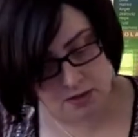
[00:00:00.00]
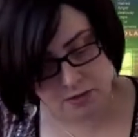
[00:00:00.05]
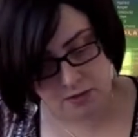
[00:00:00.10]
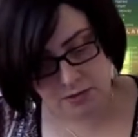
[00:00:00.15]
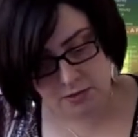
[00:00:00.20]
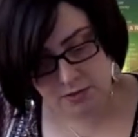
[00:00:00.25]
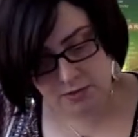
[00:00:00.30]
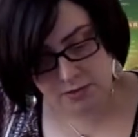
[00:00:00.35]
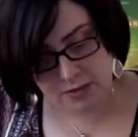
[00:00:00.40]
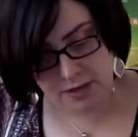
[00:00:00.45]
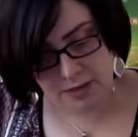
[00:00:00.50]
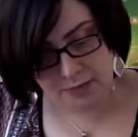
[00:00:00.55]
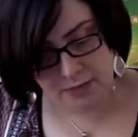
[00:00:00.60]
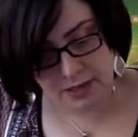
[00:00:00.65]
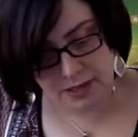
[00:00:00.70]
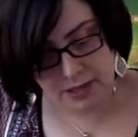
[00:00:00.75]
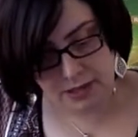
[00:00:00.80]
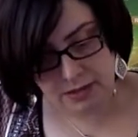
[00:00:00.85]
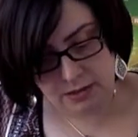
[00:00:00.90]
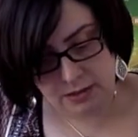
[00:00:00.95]
through
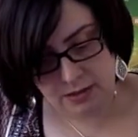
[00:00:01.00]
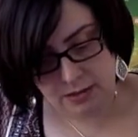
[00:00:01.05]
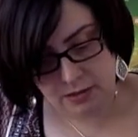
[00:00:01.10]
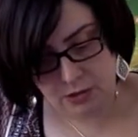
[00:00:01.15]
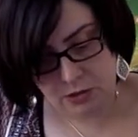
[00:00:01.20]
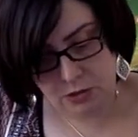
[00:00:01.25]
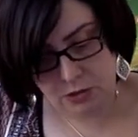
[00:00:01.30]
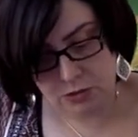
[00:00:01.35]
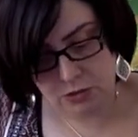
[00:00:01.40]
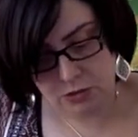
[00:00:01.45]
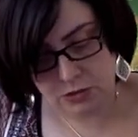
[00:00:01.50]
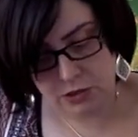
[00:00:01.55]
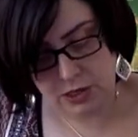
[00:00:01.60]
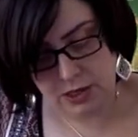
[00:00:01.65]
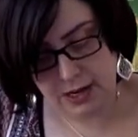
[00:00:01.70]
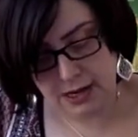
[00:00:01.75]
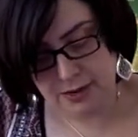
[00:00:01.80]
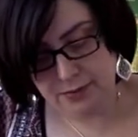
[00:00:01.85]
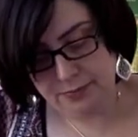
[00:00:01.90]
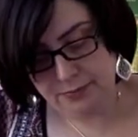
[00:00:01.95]
something huge
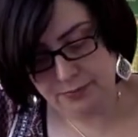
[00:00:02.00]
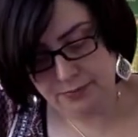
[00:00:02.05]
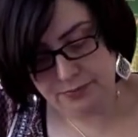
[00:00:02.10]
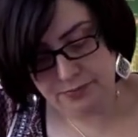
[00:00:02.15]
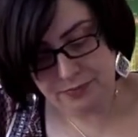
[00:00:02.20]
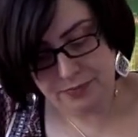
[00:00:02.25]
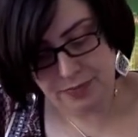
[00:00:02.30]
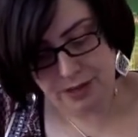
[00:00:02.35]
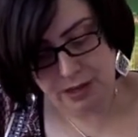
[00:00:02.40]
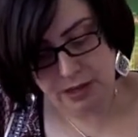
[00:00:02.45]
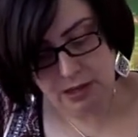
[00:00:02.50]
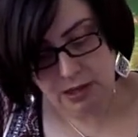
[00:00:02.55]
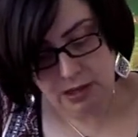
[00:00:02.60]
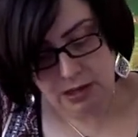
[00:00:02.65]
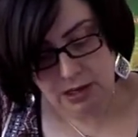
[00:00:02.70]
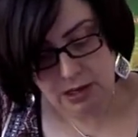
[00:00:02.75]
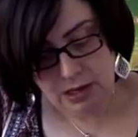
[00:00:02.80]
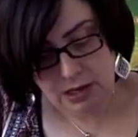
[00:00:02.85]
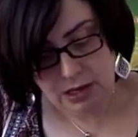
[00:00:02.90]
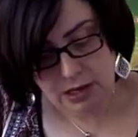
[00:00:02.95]
now.
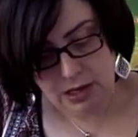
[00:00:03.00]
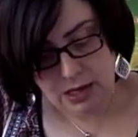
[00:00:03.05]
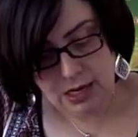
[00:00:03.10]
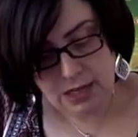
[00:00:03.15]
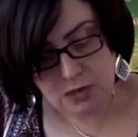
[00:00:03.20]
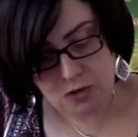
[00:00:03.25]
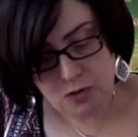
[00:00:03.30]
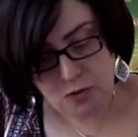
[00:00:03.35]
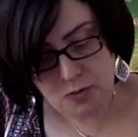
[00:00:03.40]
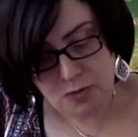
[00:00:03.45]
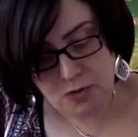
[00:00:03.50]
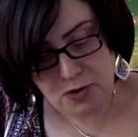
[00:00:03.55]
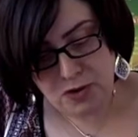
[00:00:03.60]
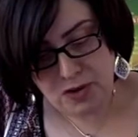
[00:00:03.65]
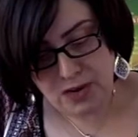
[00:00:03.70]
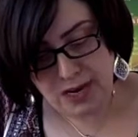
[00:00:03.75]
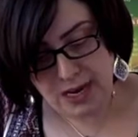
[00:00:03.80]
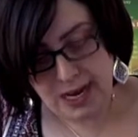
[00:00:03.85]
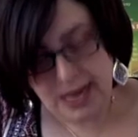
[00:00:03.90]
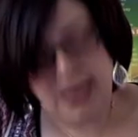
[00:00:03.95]
Natural
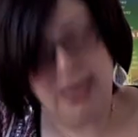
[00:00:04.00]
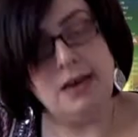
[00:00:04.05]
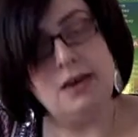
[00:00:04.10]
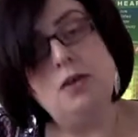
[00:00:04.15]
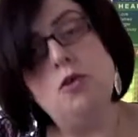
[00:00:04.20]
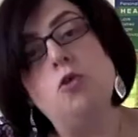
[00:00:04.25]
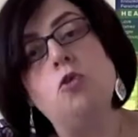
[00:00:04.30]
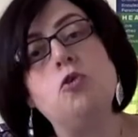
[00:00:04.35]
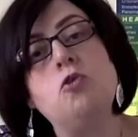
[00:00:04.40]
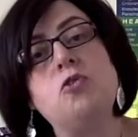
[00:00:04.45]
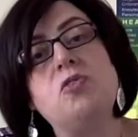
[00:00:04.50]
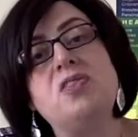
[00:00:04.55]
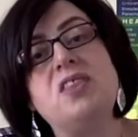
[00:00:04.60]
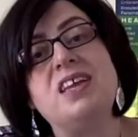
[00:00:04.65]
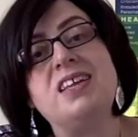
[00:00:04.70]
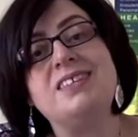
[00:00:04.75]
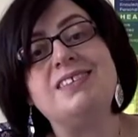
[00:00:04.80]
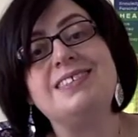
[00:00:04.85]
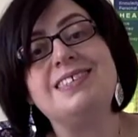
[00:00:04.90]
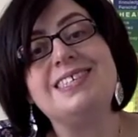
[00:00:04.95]
beauty and
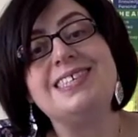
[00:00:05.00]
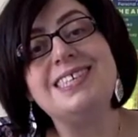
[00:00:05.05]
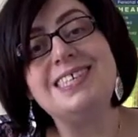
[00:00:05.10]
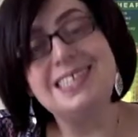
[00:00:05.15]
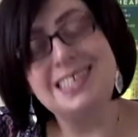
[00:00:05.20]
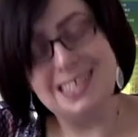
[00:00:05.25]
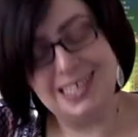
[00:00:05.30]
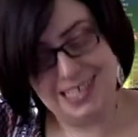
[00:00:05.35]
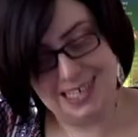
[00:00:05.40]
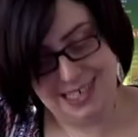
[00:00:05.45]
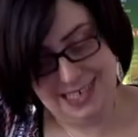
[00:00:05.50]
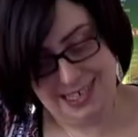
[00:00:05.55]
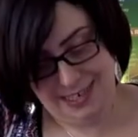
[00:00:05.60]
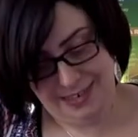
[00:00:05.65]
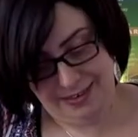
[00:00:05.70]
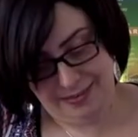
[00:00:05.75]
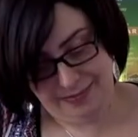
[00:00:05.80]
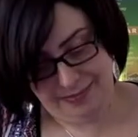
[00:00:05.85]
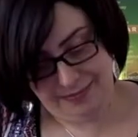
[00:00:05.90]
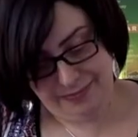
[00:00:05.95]

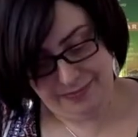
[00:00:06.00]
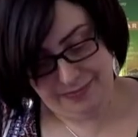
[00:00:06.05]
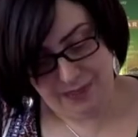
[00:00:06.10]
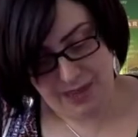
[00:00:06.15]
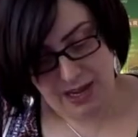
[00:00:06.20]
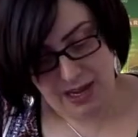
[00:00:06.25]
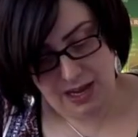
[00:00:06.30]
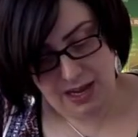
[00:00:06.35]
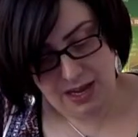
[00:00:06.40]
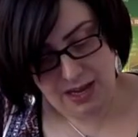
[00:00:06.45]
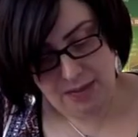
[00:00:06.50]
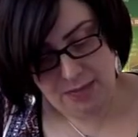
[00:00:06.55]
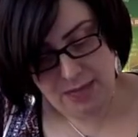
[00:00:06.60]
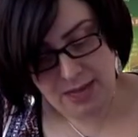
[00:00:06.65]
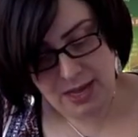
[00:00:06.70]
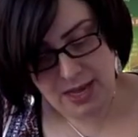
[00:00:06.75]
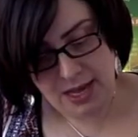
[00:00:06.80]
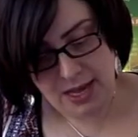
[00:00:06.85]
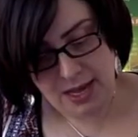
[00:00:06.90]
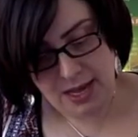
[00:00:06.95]
authenticity.
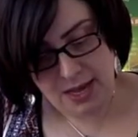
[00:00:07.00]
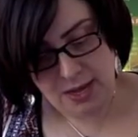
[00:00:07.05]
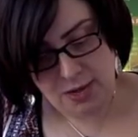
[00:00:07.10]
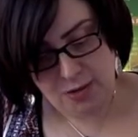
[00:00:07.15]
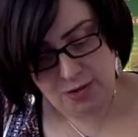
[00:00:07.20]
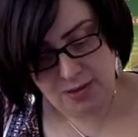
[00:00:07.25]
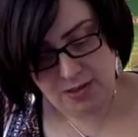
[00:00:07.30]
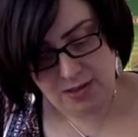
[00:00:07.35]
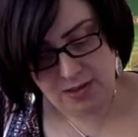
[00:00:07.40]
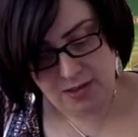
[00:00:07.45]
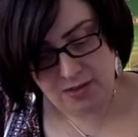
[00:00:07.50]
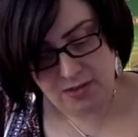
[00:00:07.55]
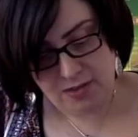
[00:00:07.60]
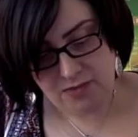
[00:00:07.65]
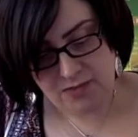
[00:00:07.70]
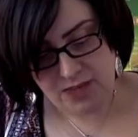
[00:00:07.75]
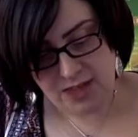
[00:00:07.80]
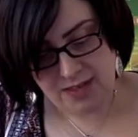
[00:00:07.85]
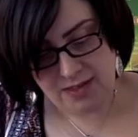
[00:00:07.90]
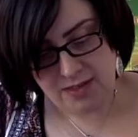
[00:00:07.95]
Be
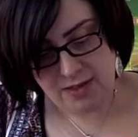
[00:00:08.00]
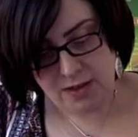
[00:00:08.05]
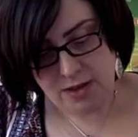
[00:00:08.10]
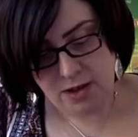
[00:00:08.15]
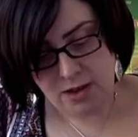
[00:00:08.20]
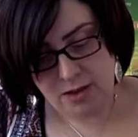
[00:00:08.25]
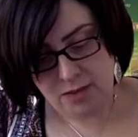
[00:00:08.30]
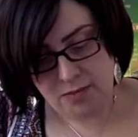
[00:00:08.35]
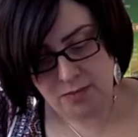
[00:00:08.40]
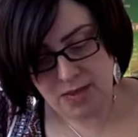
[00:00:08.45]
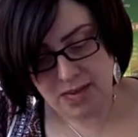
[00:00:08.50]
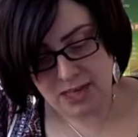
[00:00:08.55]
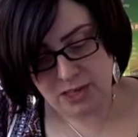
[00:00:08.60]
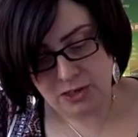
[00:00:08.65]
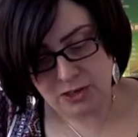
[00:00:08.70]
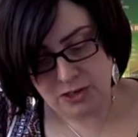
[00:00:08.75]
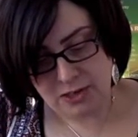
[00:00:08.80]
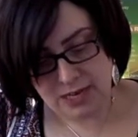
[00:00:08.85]
yourself as God made you